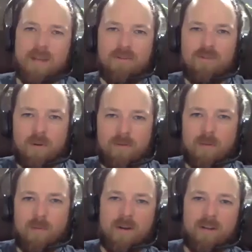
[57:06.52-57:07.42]
Thank you so much for
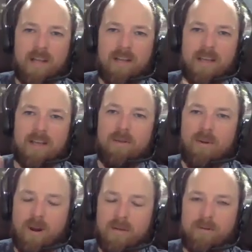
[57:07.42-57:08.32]
coming on, Glenn. Thank you,
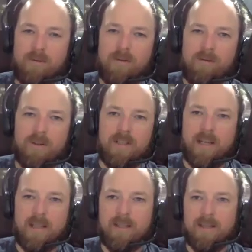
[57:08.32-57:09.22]
Lori, for
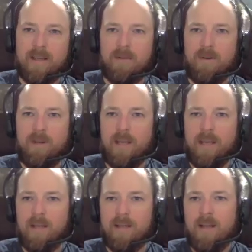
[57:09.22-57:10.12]
attending and sticking through to the end.